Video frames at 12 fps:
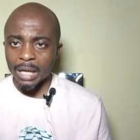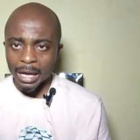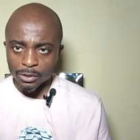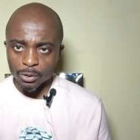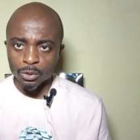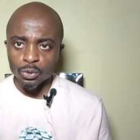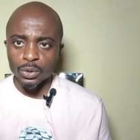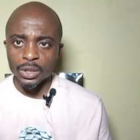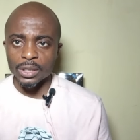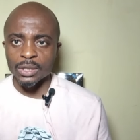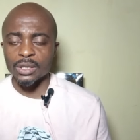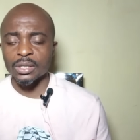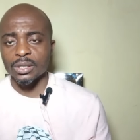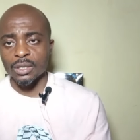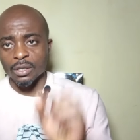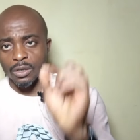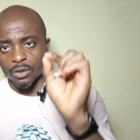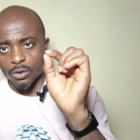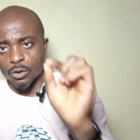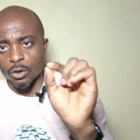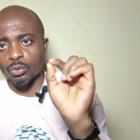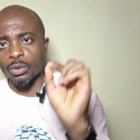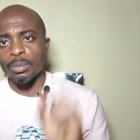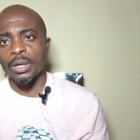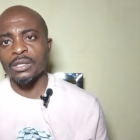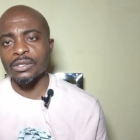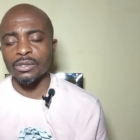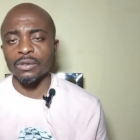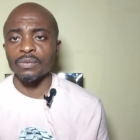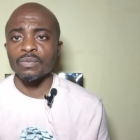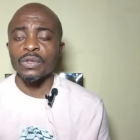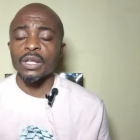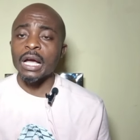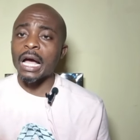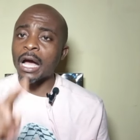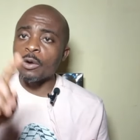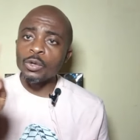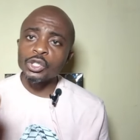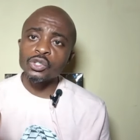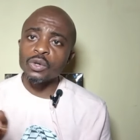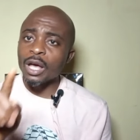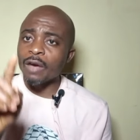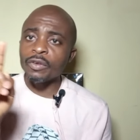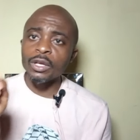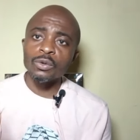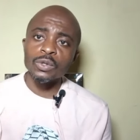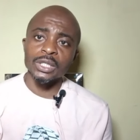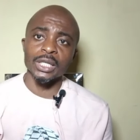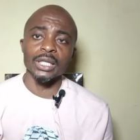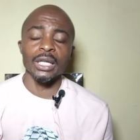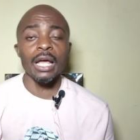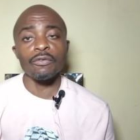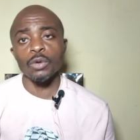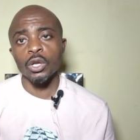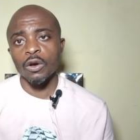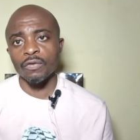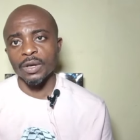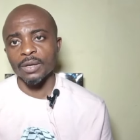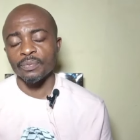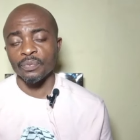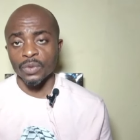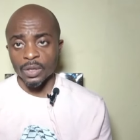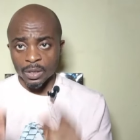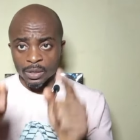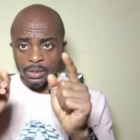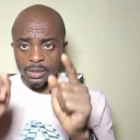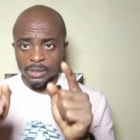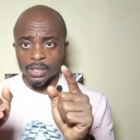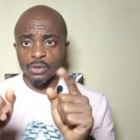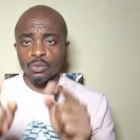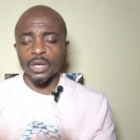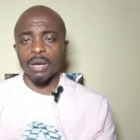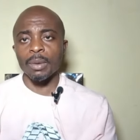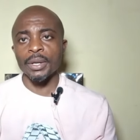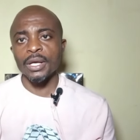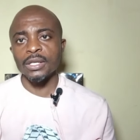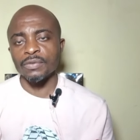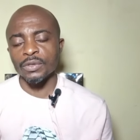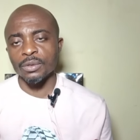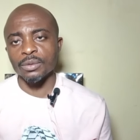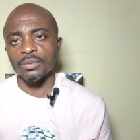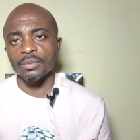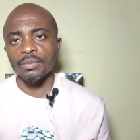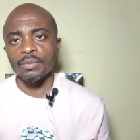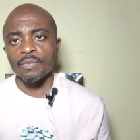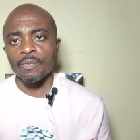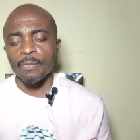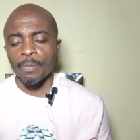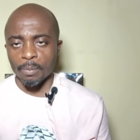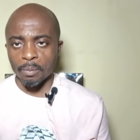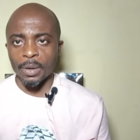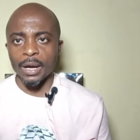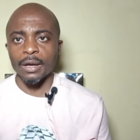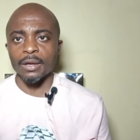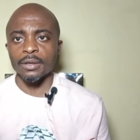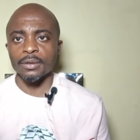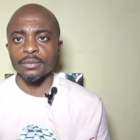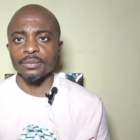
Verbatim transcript: As you do this, God will bless you. I wish you every good thing life will offer. See you in my next video. Bye.